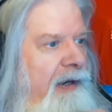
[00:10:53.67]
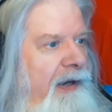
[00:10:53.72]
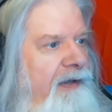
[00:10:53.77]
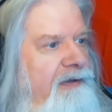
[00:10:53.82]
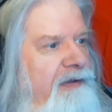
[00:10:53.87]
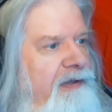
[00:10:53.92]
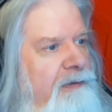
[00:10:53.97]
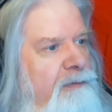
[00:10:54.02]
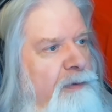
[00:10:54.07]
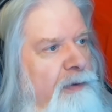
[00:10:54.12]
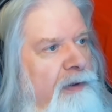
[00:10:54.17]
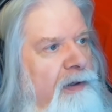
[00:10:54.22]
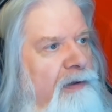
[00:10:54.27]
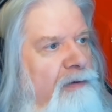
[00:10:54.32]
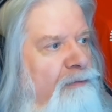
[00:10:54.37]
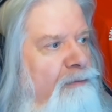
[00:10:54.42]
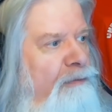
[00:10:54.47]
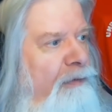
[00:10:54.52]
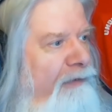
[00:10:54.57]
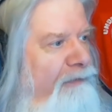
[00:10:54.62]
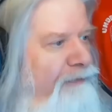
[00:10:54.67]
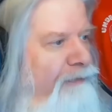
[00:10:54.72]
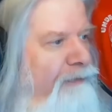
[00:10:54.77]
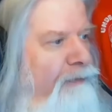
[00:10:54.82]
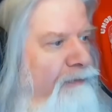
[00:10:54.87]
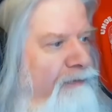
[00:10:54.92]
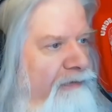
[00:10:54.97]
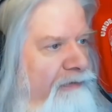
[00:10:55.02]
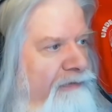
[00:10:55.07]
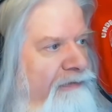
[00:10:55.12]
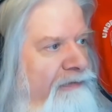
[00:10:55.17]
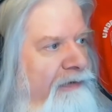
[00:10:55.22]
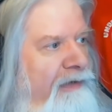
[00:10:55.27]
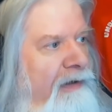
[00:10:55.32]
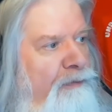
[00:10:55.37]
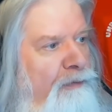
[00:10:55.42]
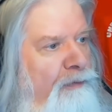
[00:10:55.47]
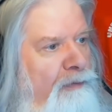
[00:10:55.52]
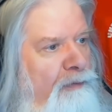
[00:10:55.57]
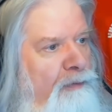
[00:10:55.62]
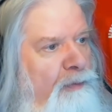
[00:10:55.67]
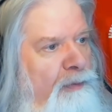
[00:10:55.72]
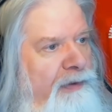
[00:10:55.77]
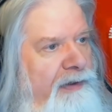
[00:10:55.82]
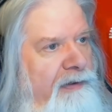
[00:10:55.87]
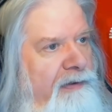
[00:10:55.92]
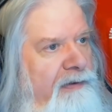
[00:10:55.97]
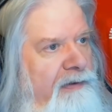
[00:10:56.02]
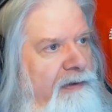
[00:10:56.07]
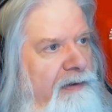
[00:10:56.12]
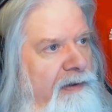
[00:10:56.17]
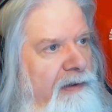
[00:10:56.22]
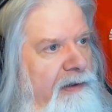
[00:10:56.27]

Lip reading: and they were refuges for when